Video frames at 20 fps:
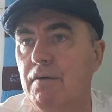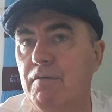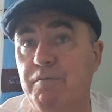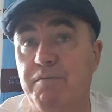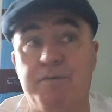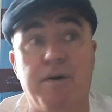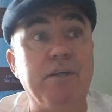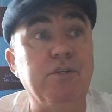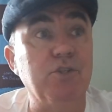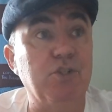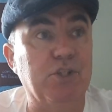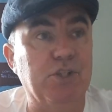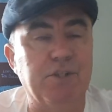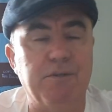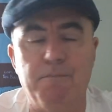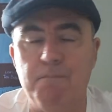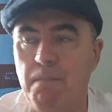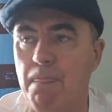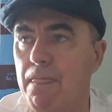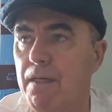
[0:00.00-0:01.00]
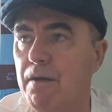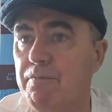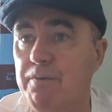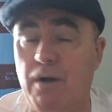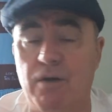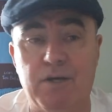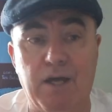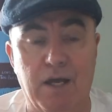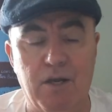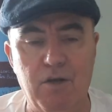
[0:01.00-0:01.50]
French.
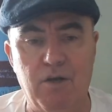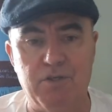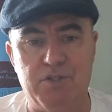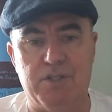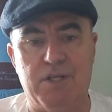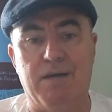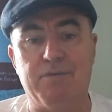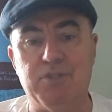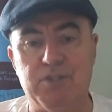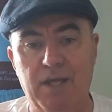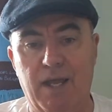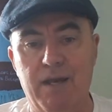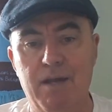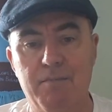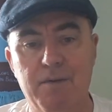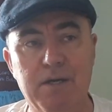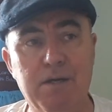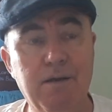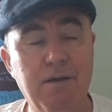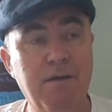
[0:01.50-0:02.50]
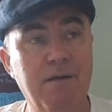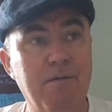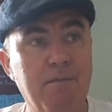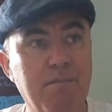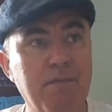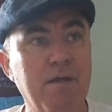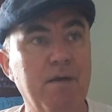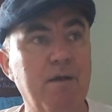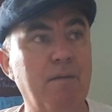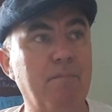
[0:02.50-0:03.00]
I'll get a lot of stuff sent to me
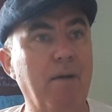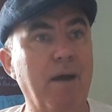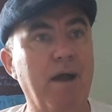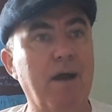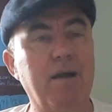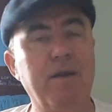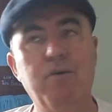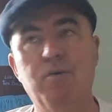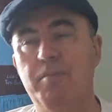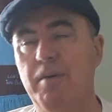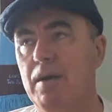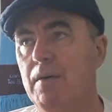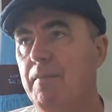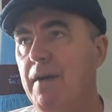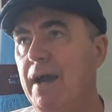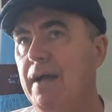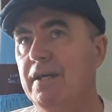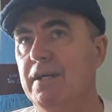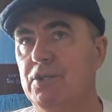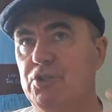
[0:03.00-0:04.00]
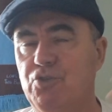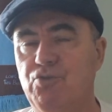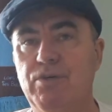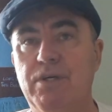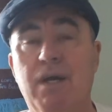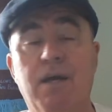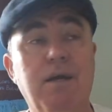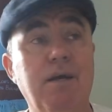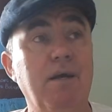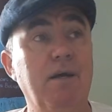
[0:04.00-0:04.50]
about a little bit about the
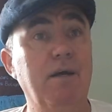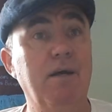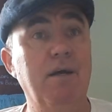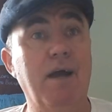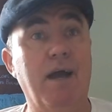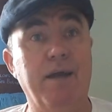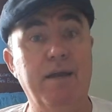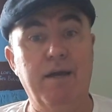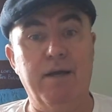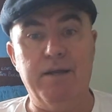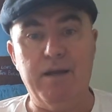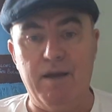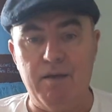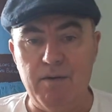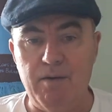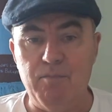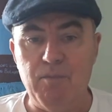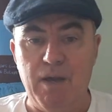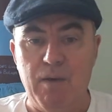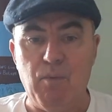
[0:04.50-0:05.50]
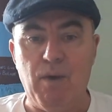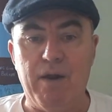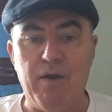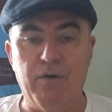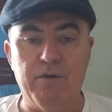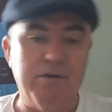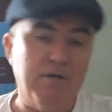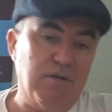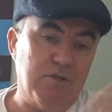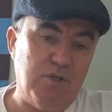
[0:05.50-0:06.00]
history. And we went
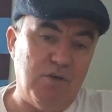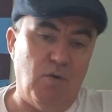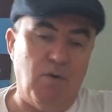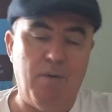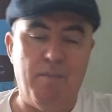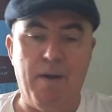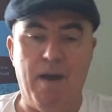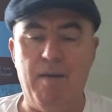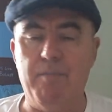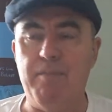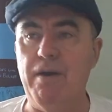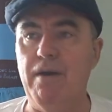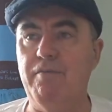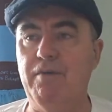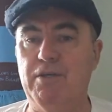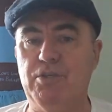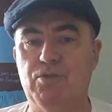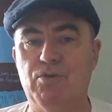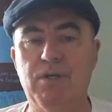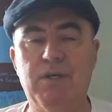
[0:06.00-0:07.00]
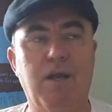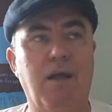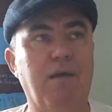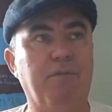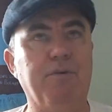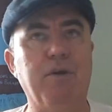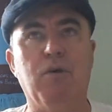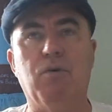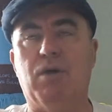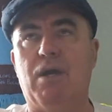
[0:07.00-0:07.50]
on to talk about a bit of history. Now,
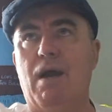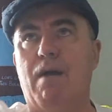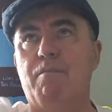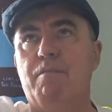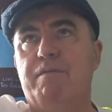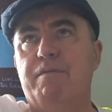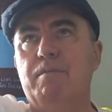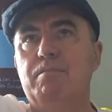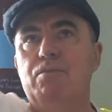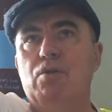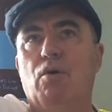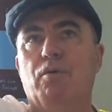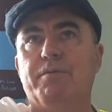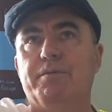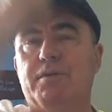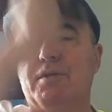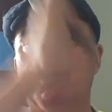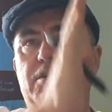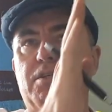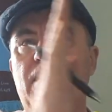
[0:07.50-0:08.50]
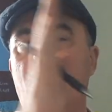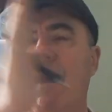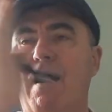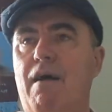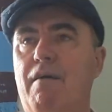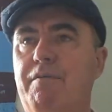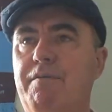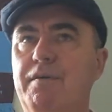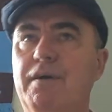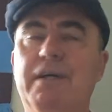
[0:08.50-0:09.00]
if you come from north to
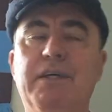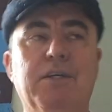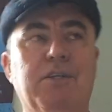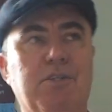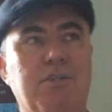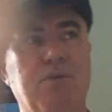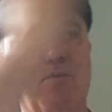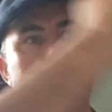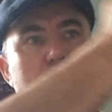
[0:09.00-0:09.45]
south, east to